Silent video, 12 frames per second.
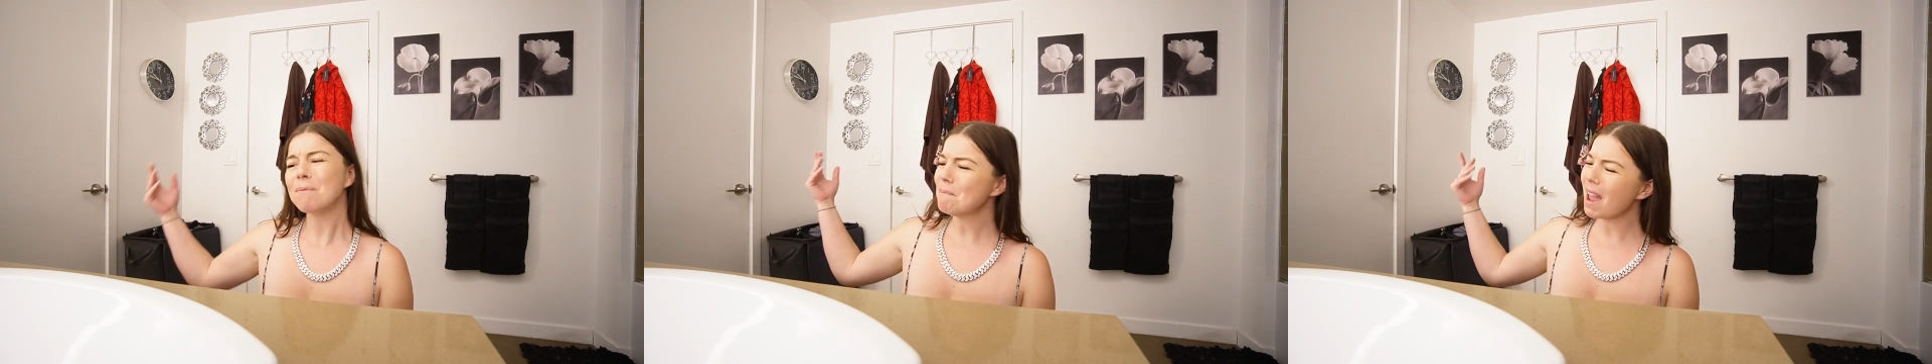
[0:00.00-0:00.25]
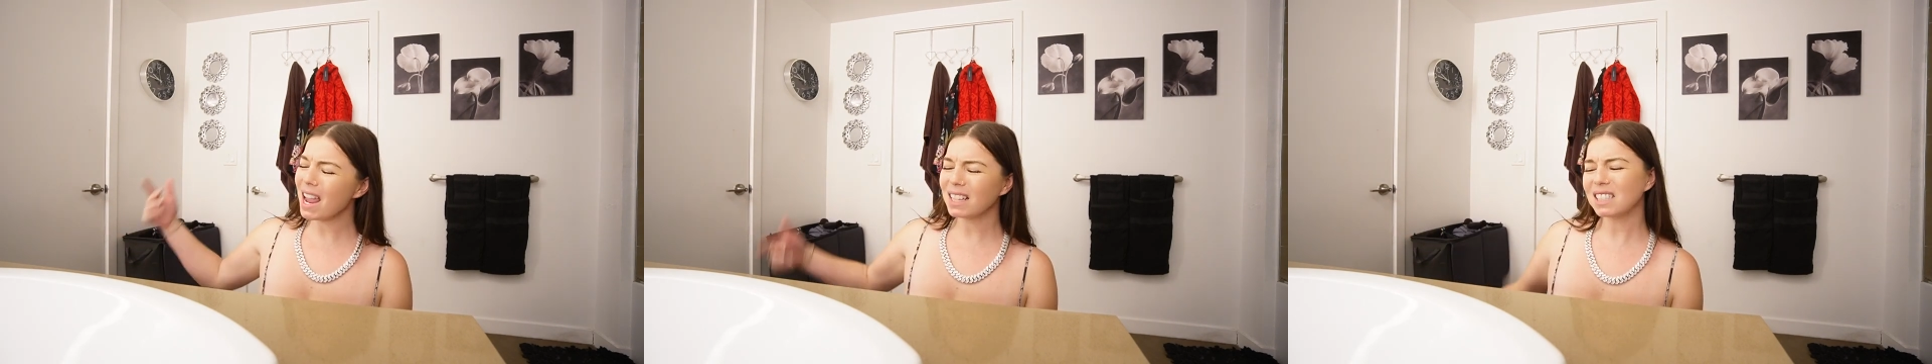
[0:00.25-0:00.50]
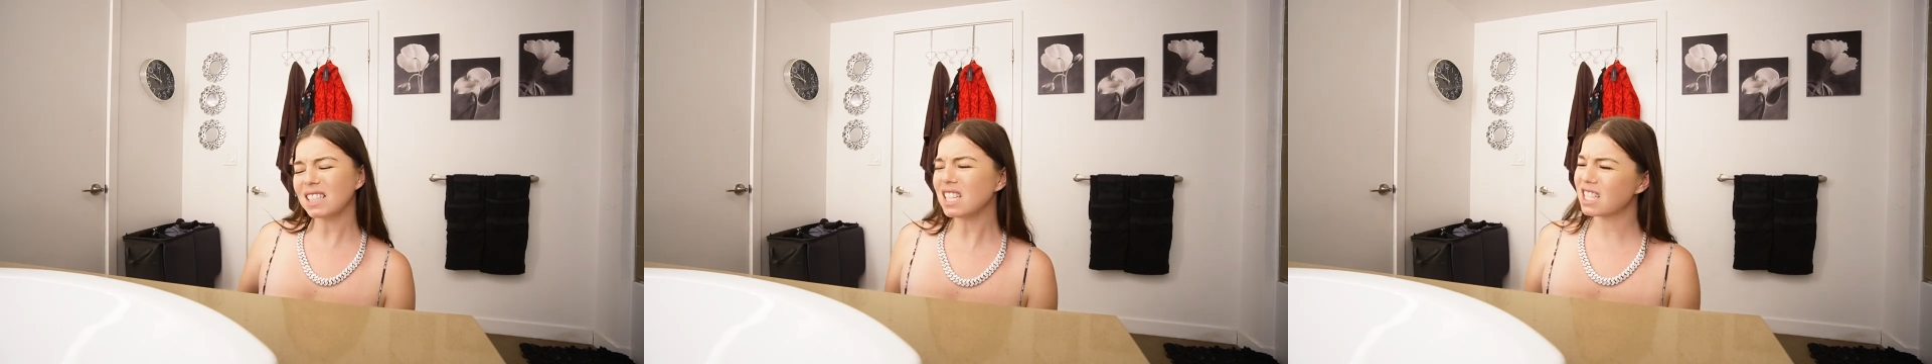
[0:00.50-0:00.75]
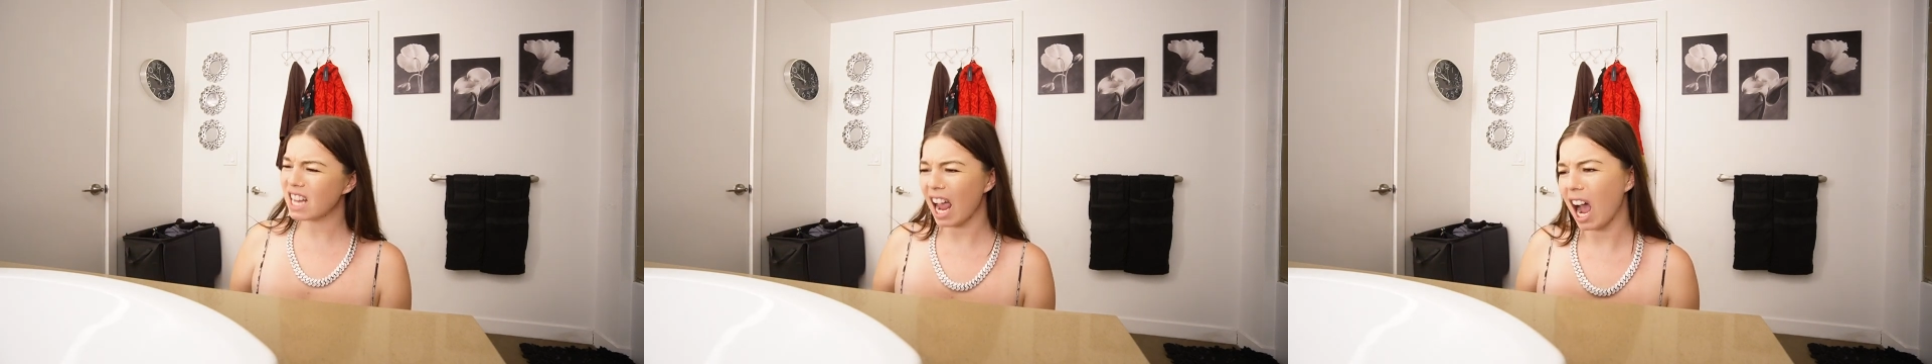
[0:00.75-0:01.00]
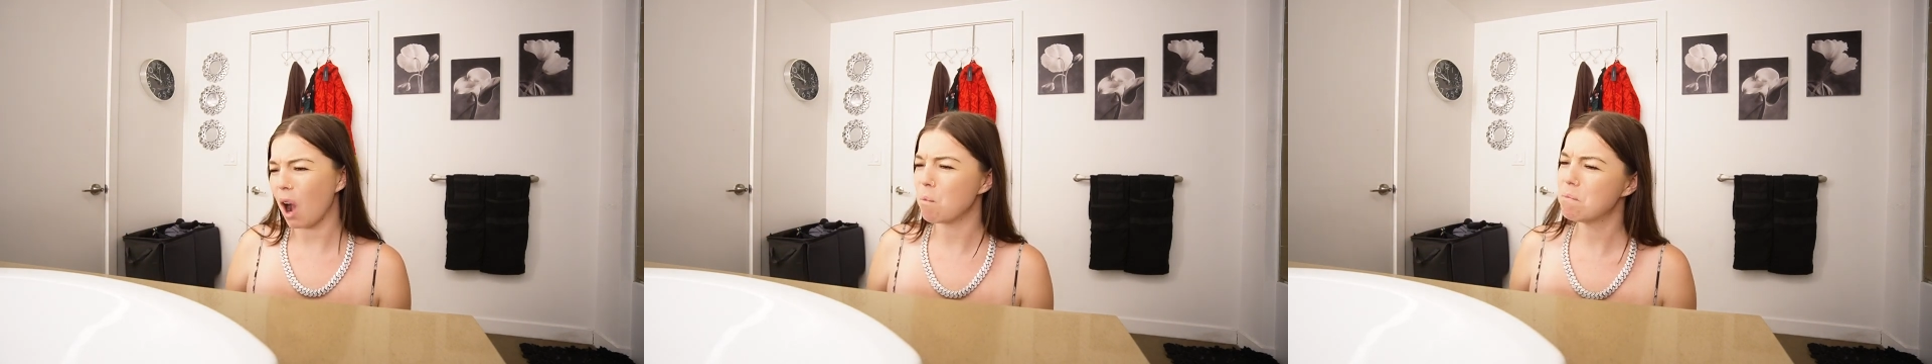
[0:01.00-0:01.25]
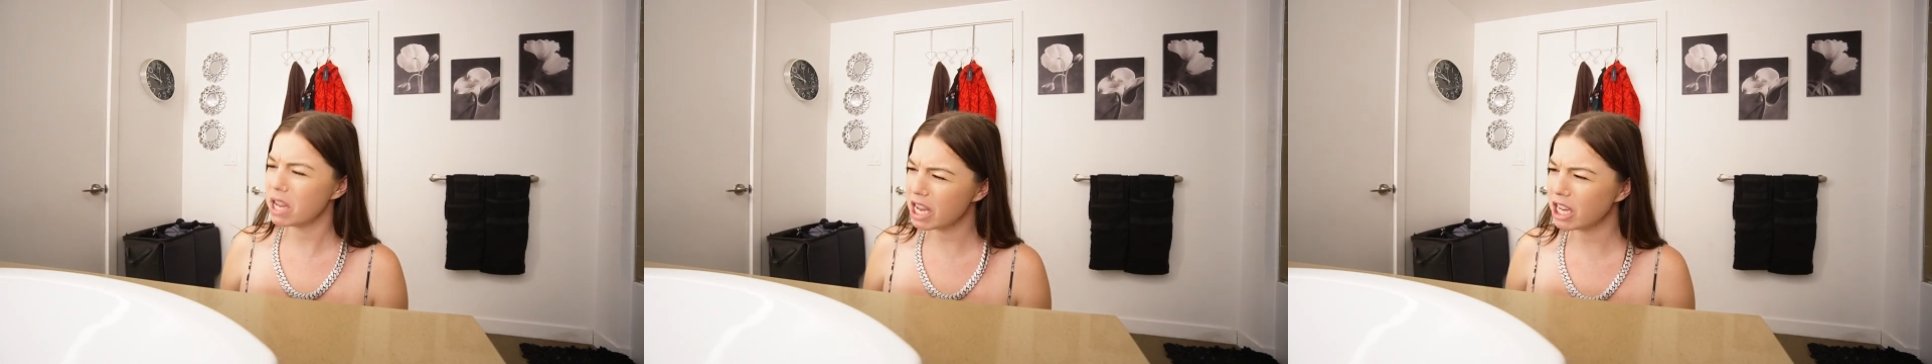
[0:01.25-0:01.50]
Man, sit down.
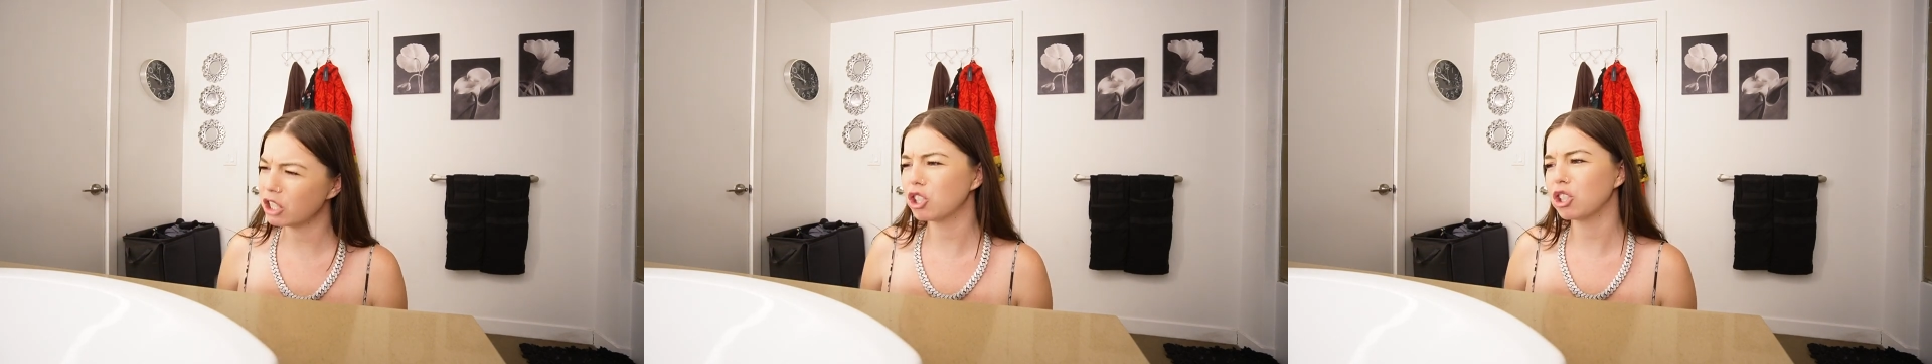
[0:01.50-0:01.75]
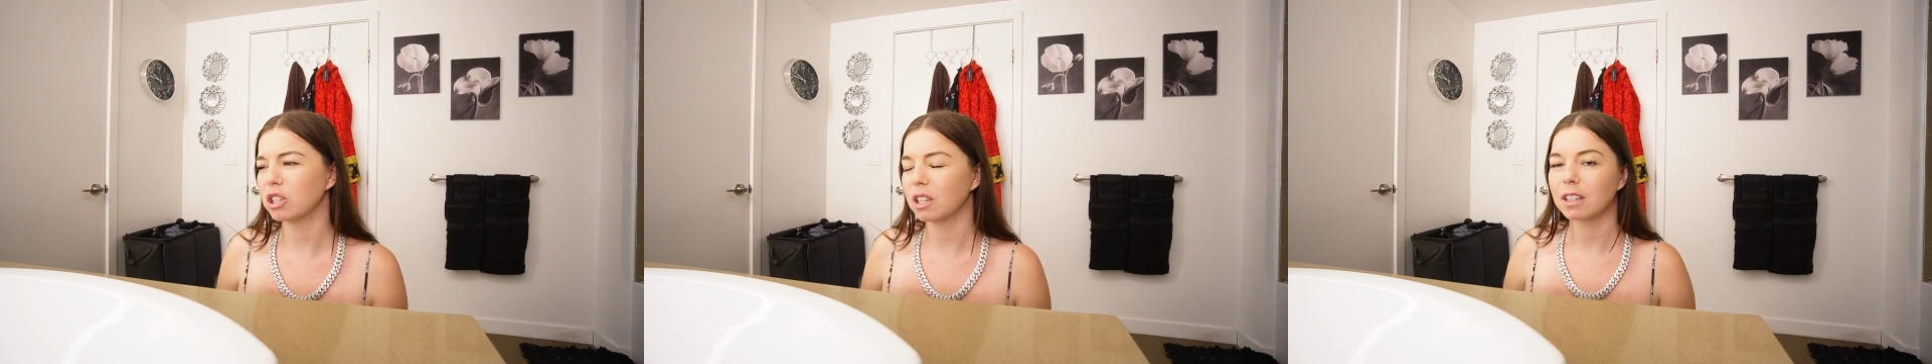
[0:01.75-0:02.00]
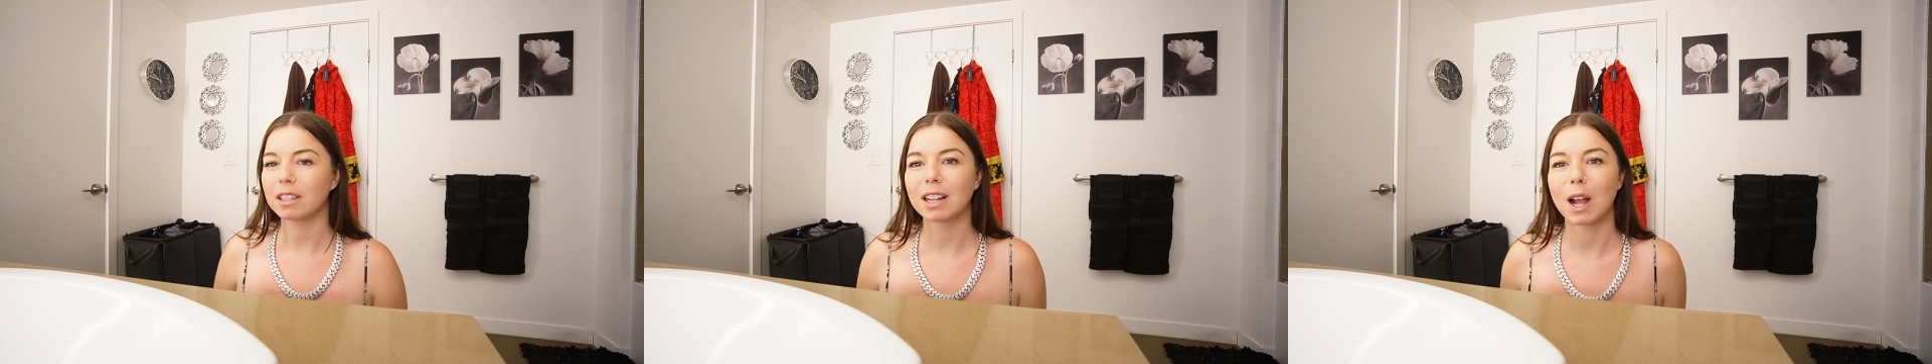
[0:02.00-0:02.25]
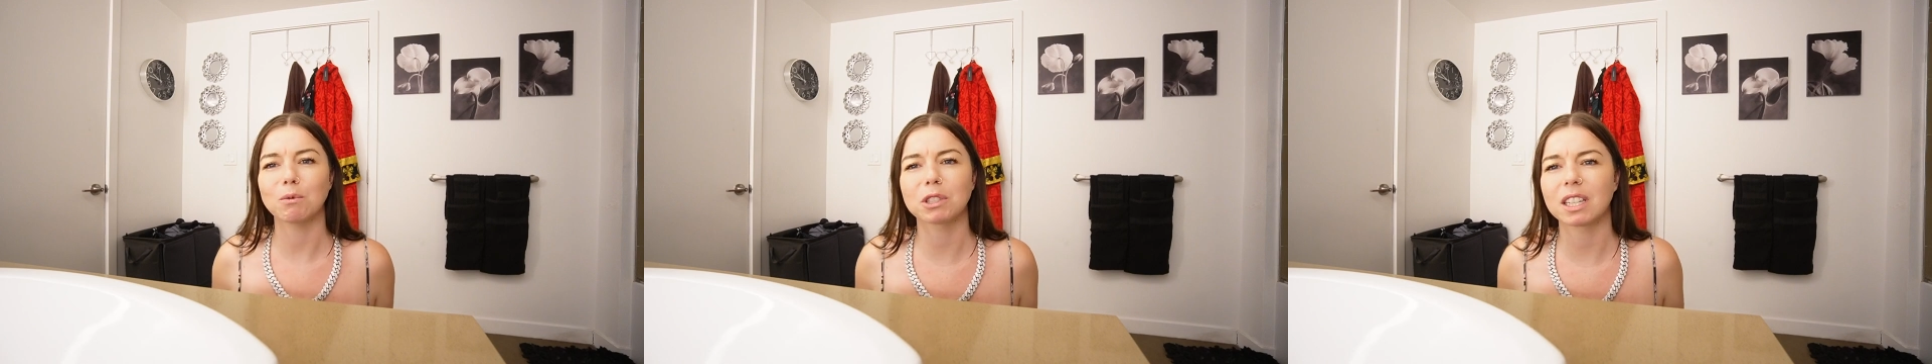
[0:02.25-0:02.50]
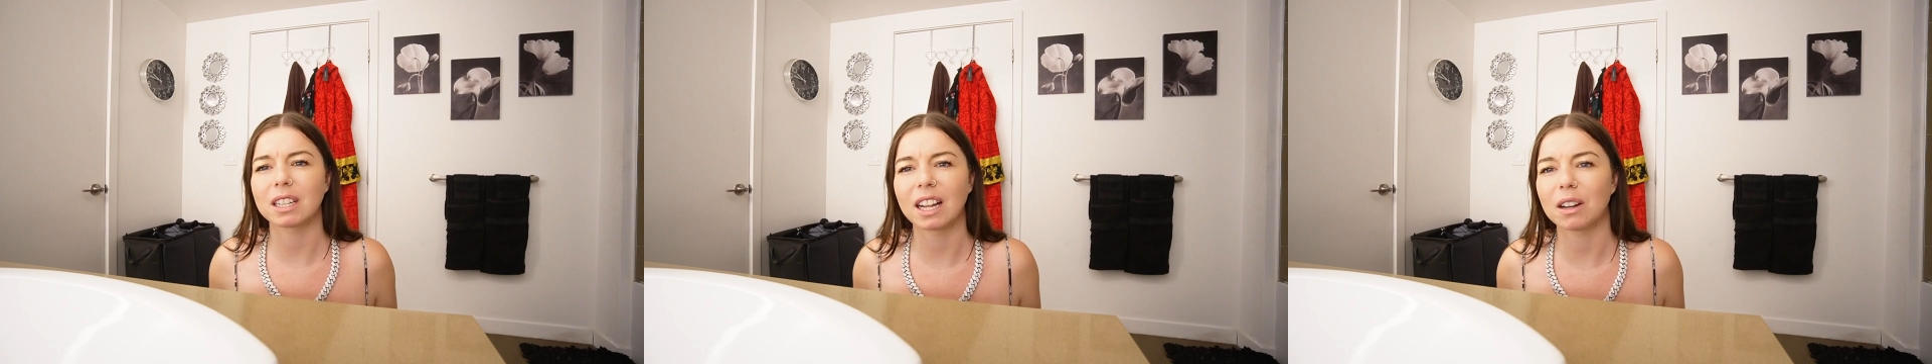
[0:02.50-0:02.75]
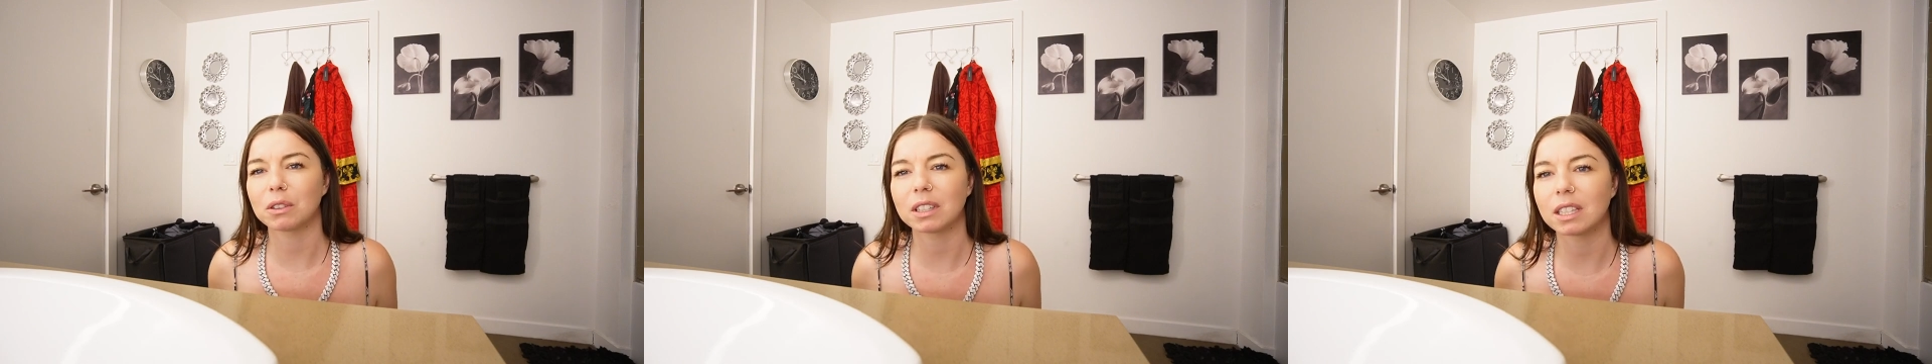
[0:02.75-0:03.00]
I'm just kidding.
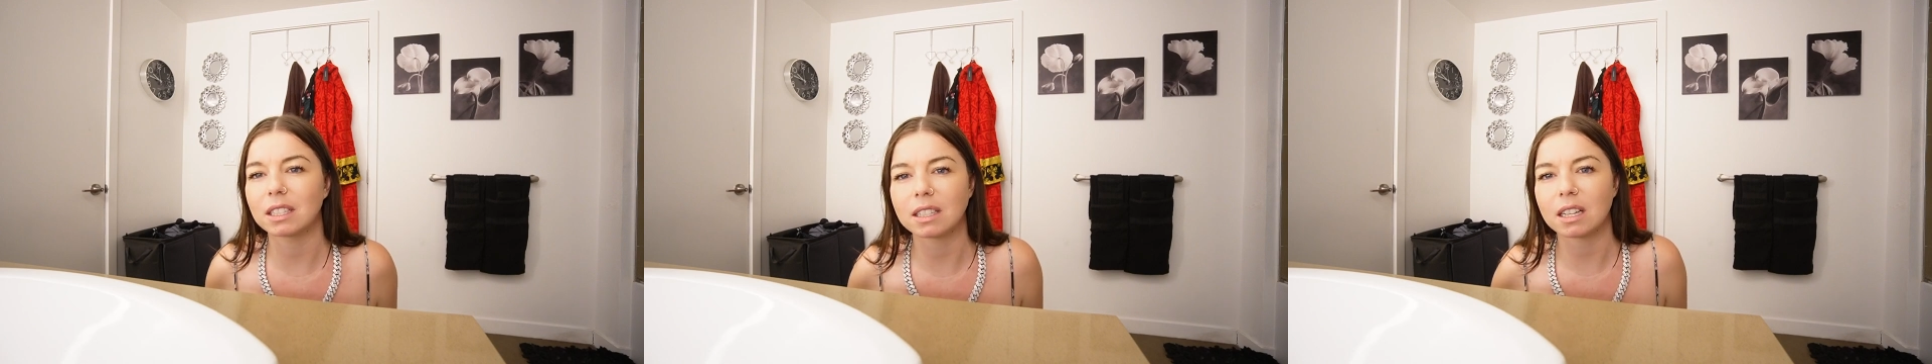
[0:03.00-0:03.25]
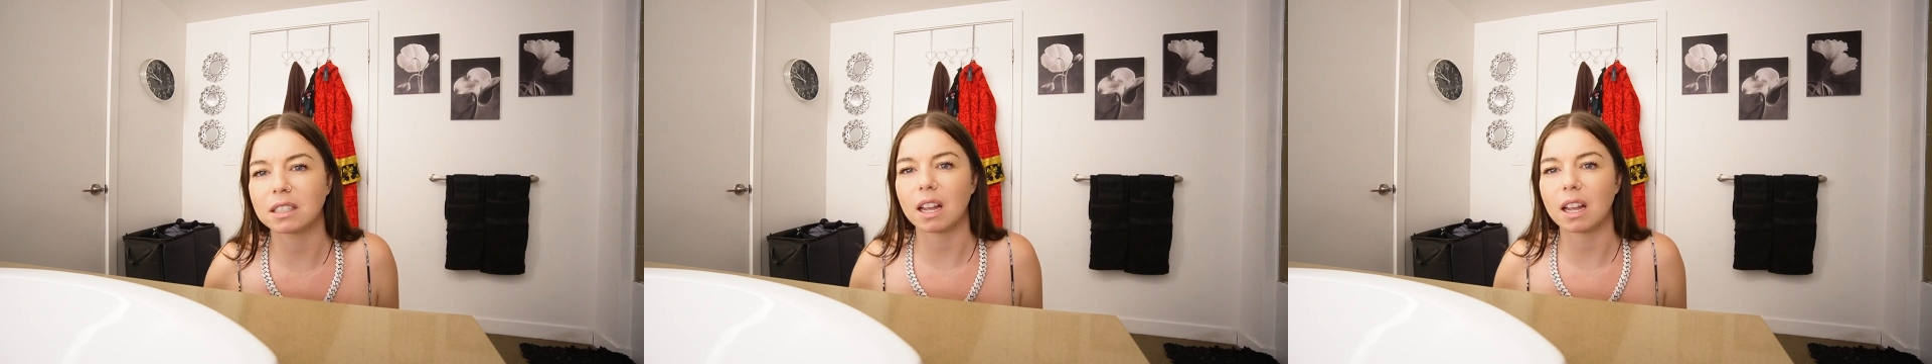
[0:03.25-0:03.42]
I don't think he says